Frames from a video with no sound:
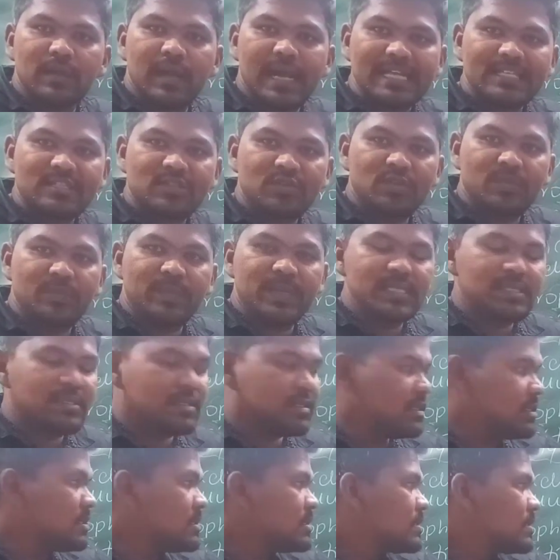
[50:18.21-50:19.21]

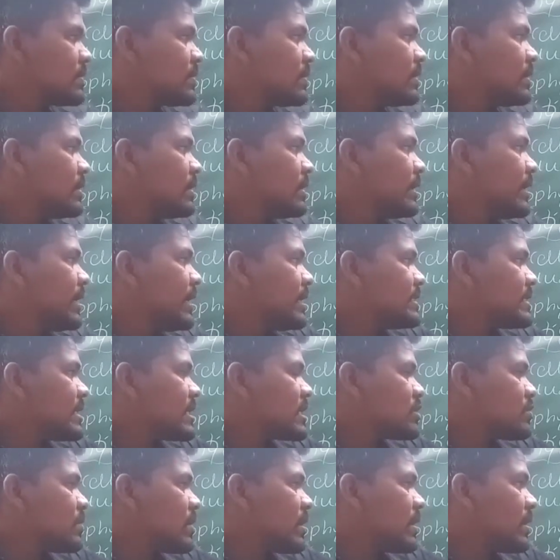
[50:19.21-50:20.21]
ascomycetes,
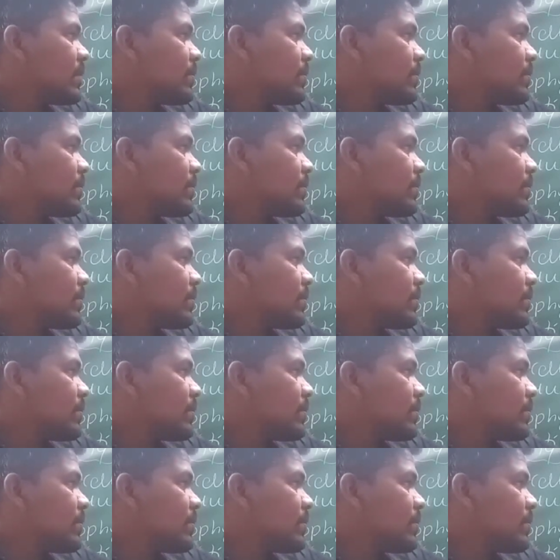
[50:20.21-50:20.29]
asexual